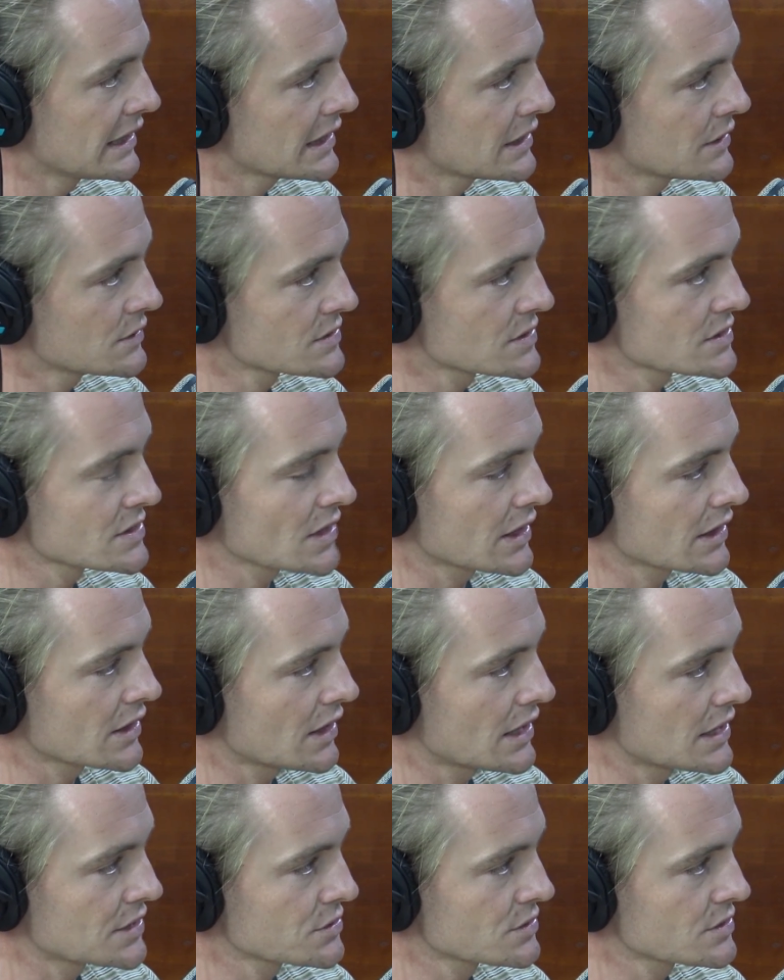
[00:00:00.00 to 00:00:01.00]
He was a
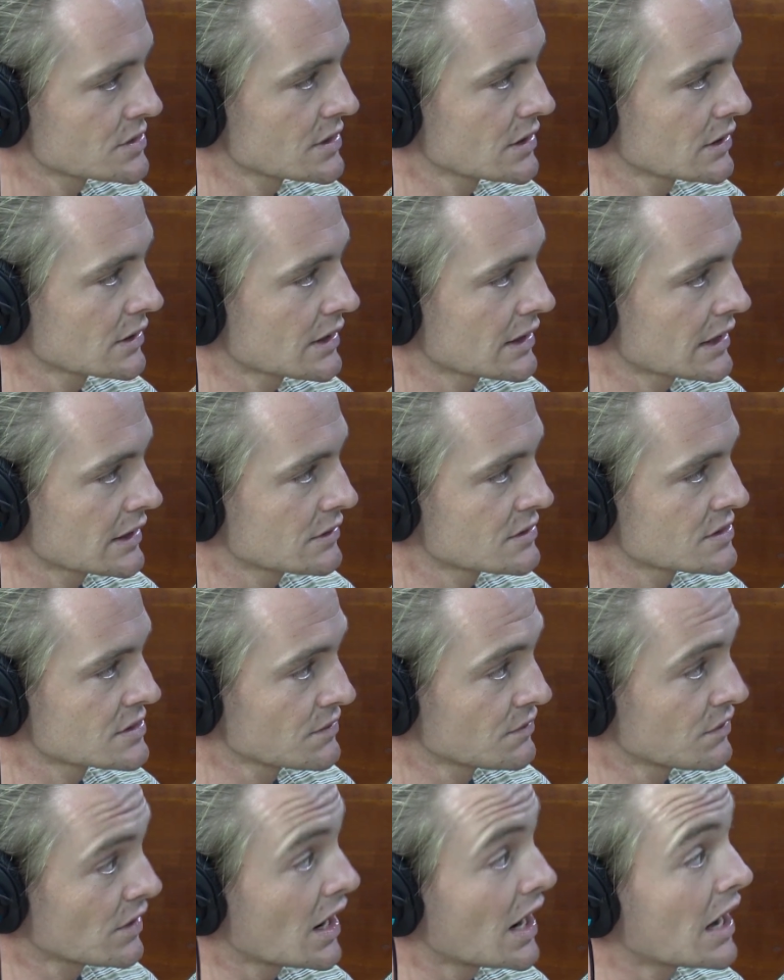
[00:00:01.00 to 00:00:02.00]
psychiatrist that
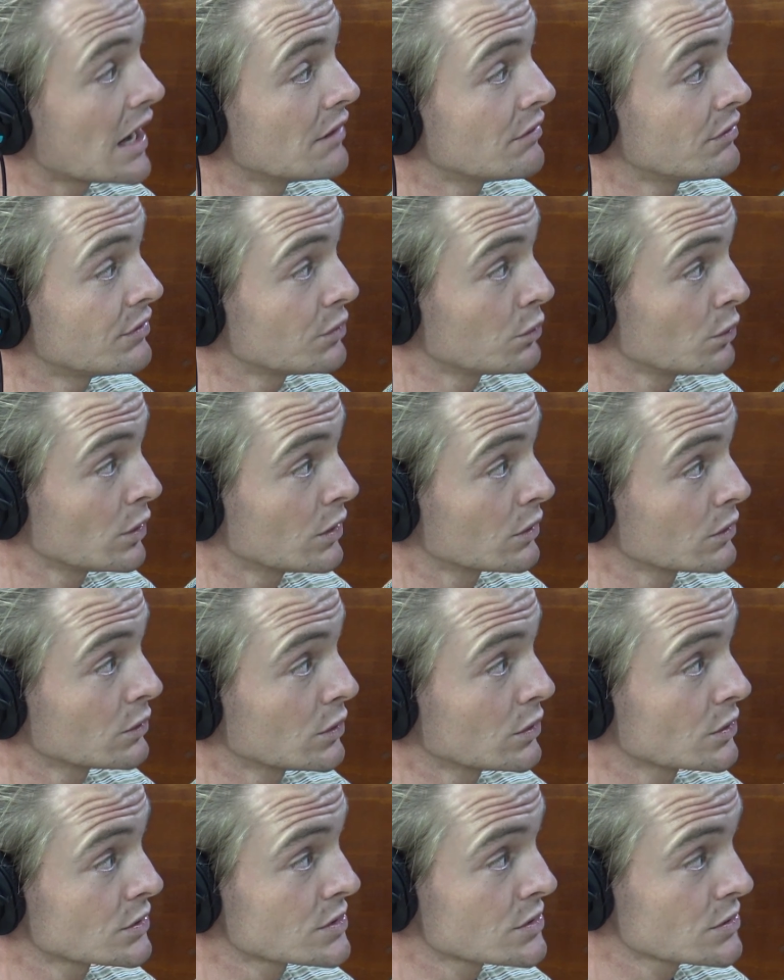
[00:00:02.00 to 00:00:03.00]
survived World
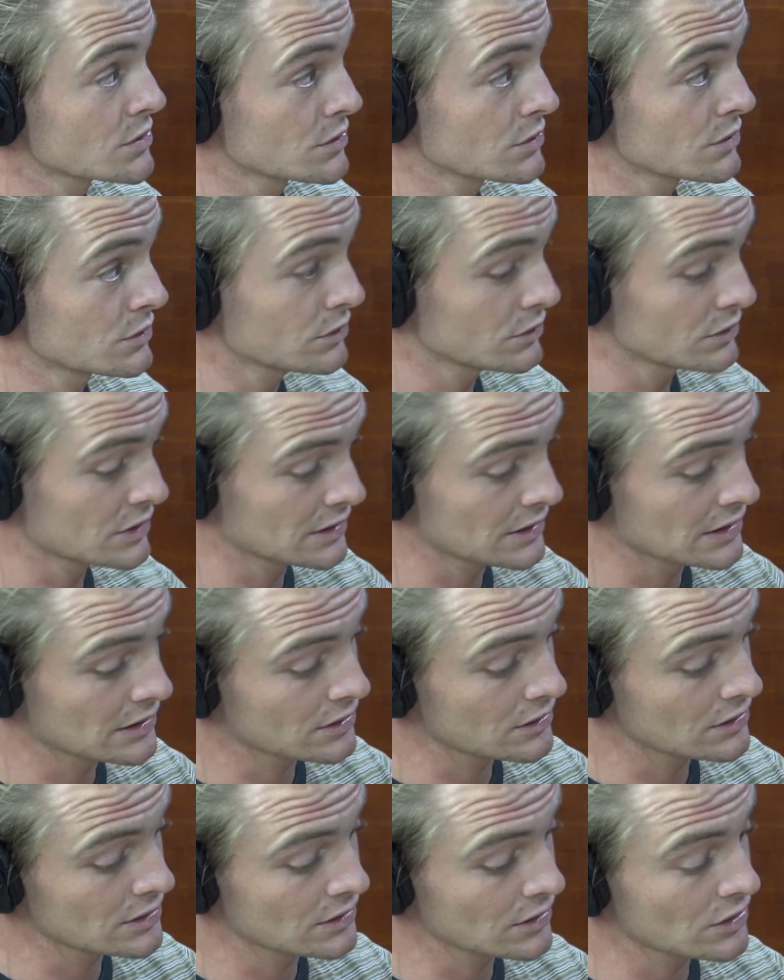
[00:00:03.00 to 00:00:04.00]
War II
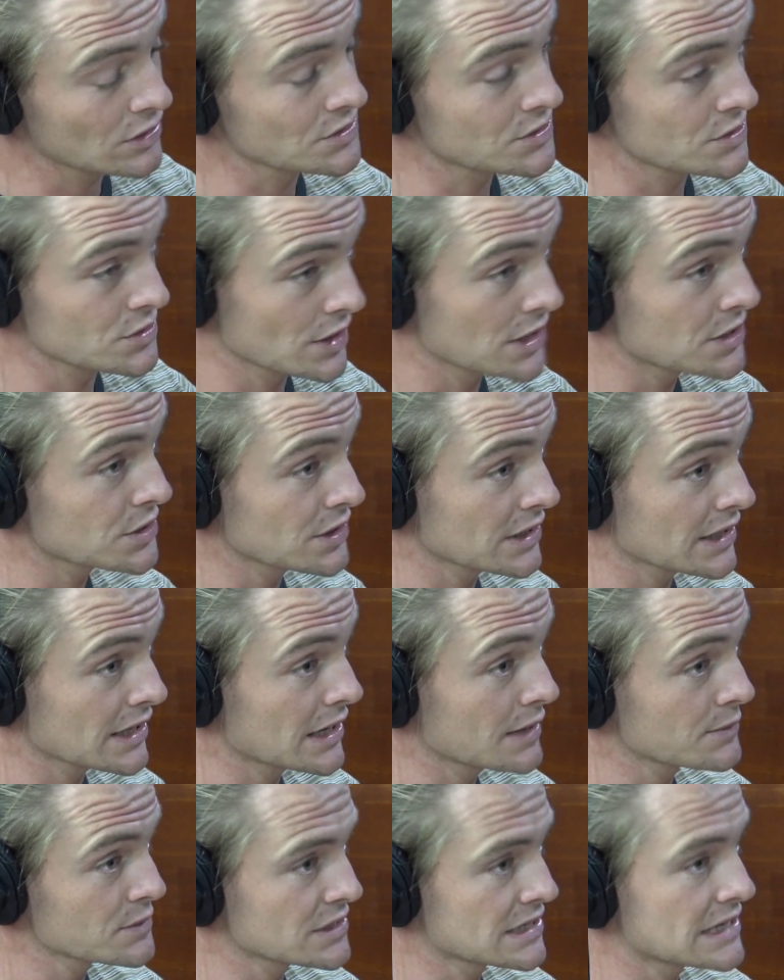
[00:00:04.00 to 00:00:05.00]
in concentration
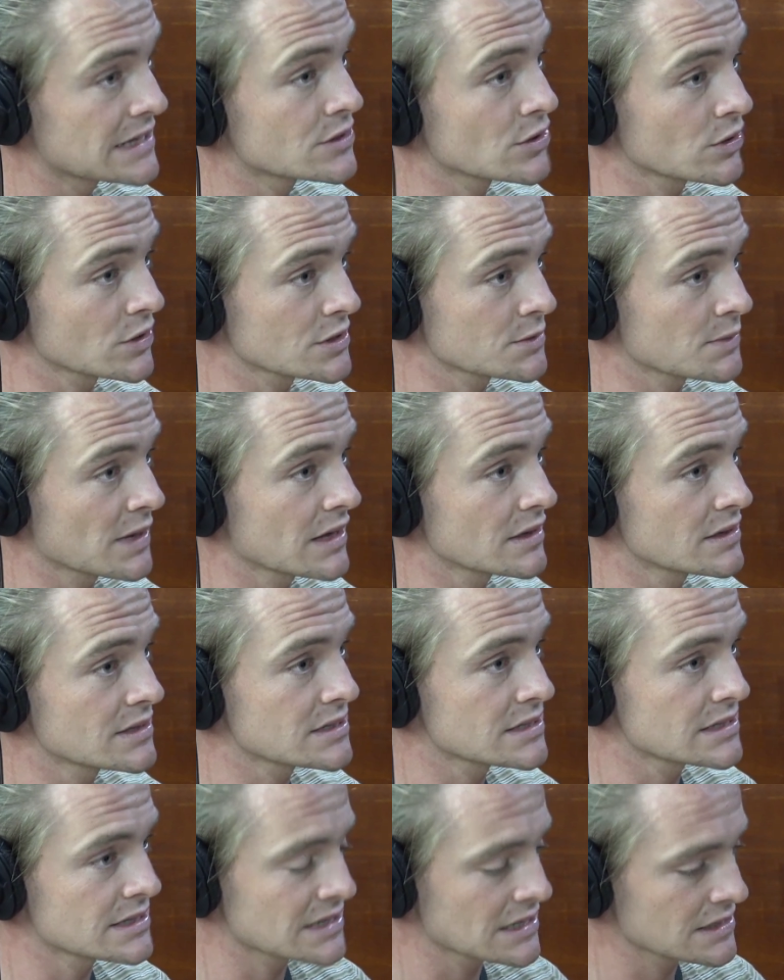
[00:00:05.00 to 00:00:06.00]
camps, and he talks about this,
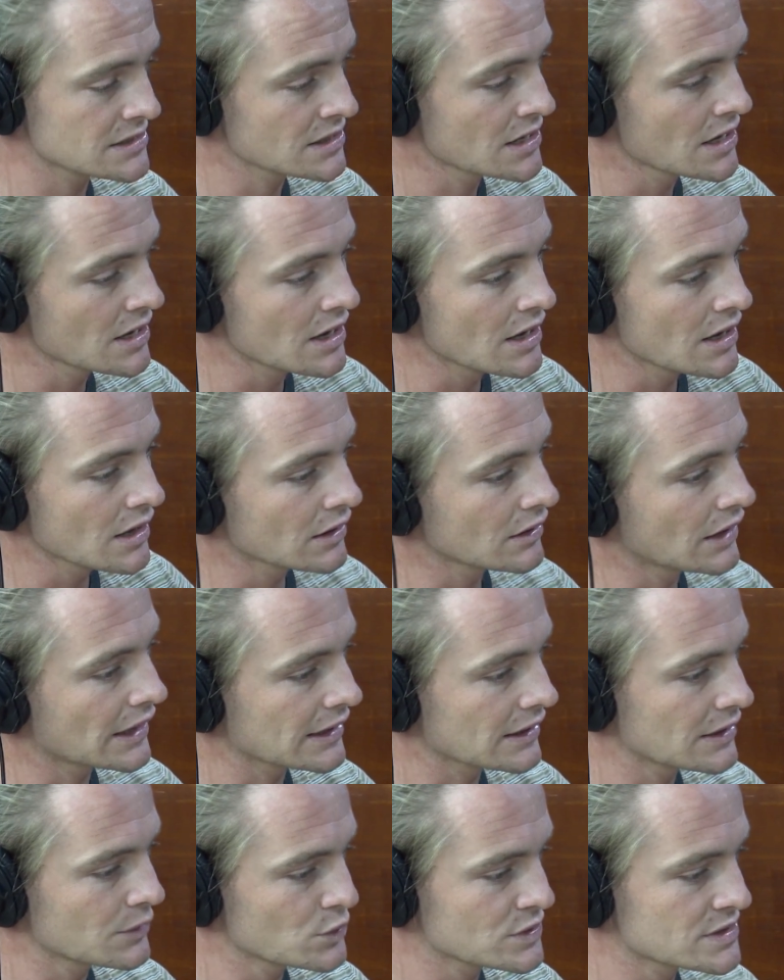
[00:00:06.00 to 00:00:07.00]
and he says, like,
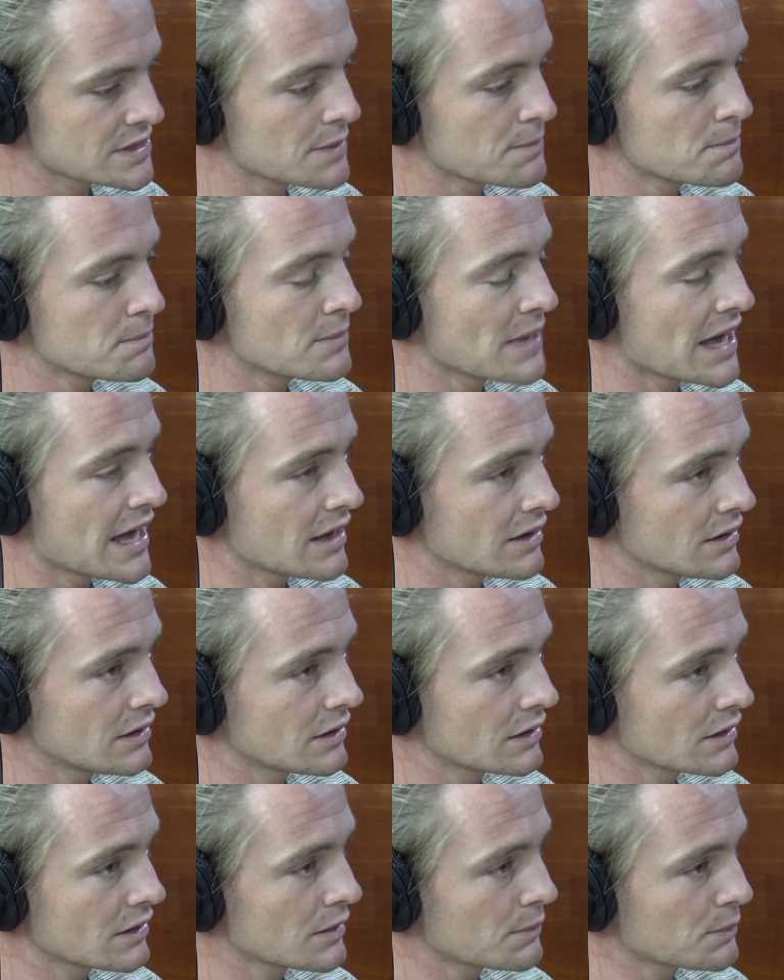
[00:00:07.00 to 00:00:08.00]
it was
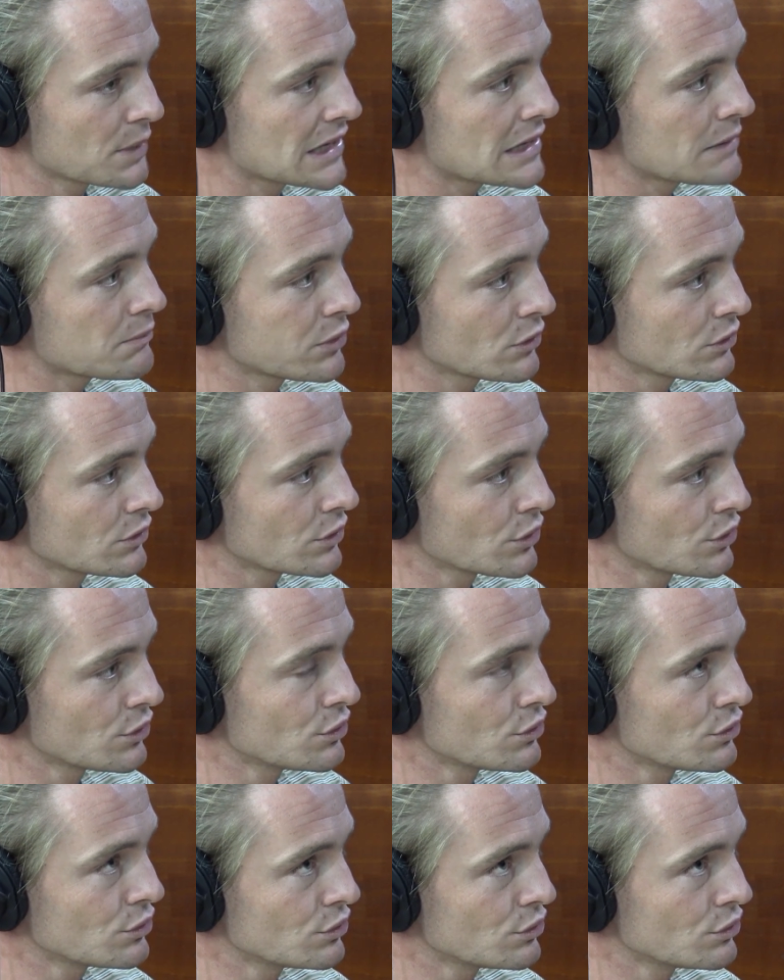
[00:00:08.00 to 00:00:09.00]
the people
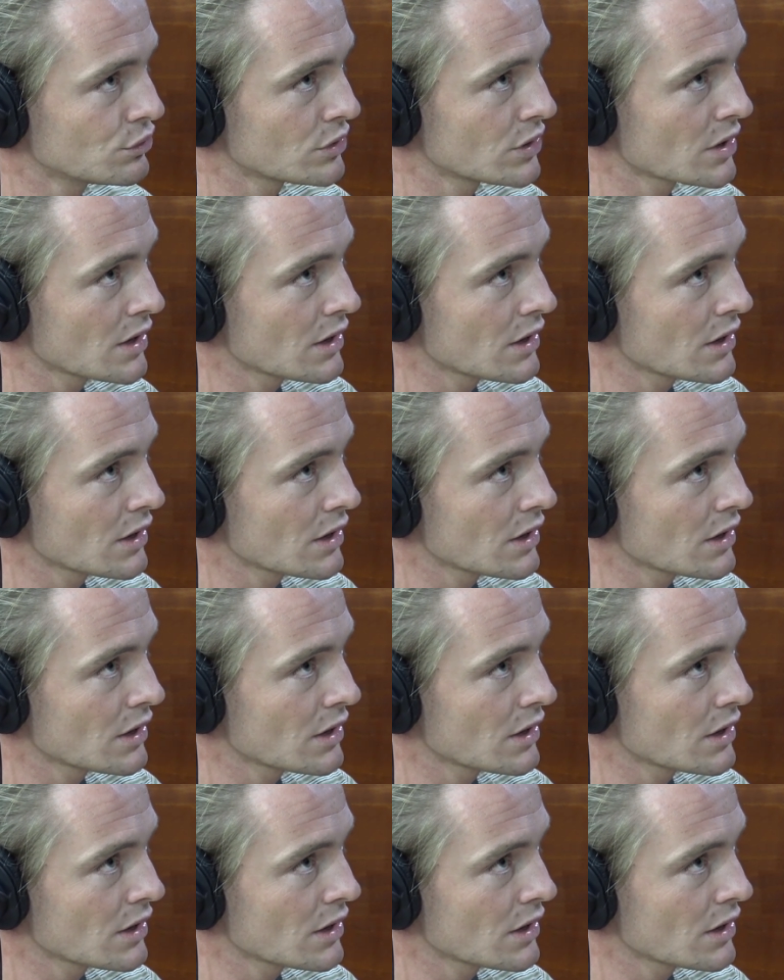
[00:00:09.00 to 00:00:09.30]
who